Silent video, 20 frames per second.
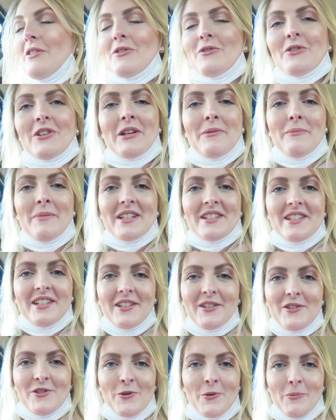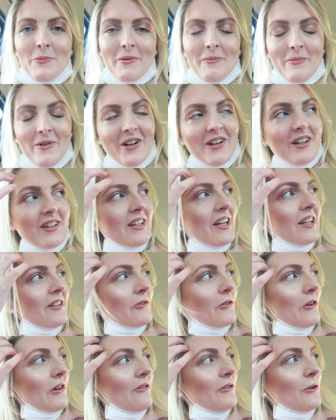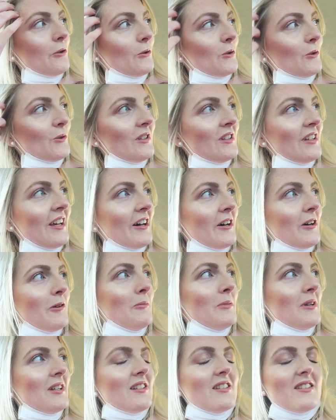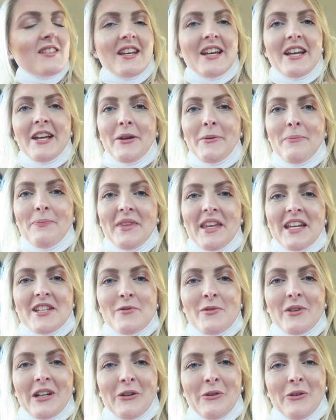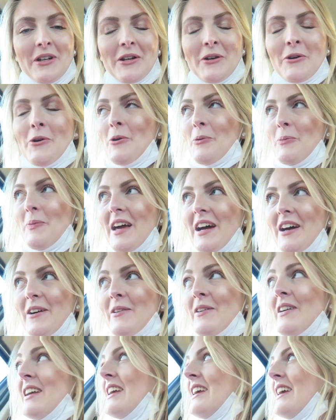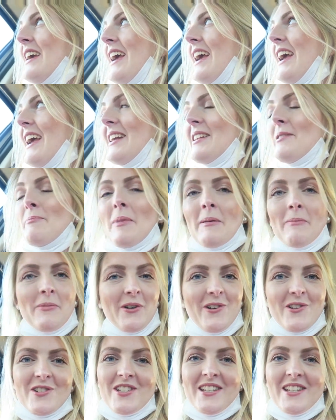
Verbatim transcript: was really busy in the supermarket. I don't know if you could tell, but um, yes, we're going home now and people are